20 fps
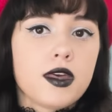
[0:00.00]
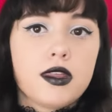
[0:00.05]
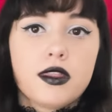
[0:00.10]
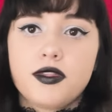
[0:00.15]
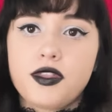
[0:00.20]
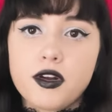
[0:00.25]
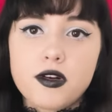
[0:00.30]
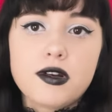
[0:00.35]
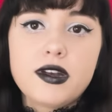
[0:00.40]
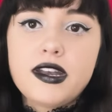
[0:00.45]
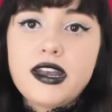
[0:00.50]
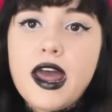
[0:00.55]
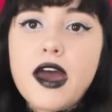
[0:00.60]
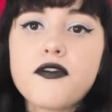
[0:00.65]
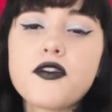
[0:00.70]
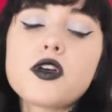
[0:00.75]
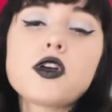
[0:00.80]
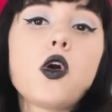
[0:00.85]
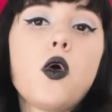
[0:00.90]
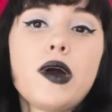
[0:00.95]
They're
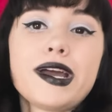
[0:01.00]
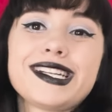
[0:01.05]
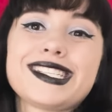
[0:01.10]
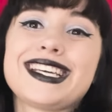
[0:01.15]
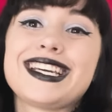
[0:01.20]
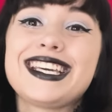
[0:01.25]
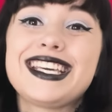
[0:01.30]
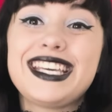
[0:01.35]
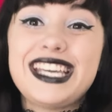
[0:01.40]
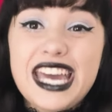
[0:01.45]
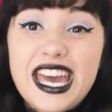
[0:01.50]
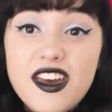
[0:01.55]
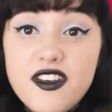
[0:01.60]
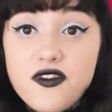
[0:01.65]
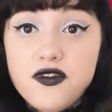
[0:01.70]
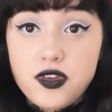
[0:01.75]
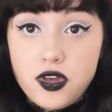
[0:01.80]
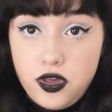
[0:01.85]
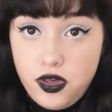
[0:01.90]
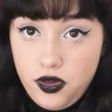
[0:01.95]
never going to give
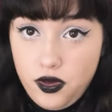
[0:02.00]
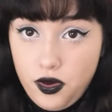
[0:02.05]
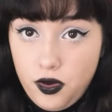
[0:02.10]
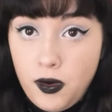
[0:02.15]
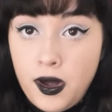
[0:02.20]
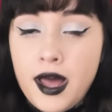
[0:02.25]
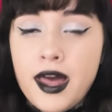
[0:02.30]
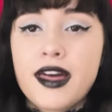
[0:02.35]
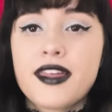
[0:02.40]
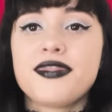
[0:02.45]
you